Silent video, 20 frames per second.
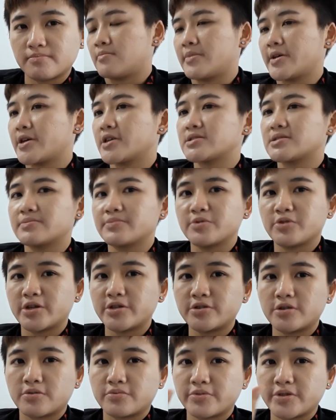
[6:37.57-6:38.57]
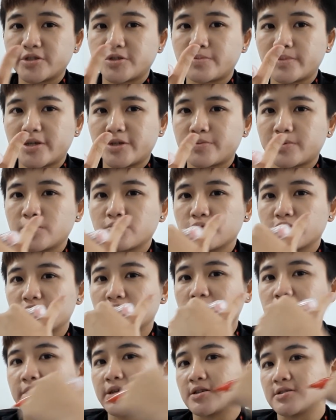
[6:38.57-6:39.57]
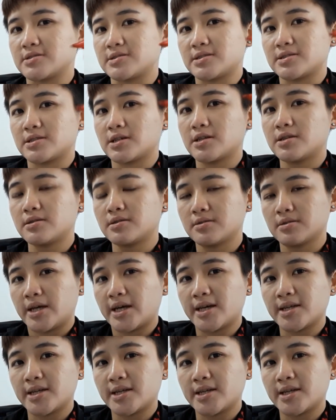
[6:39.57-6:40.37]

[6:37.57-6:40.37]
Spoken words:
Because number 1, your risk management would not be consistent.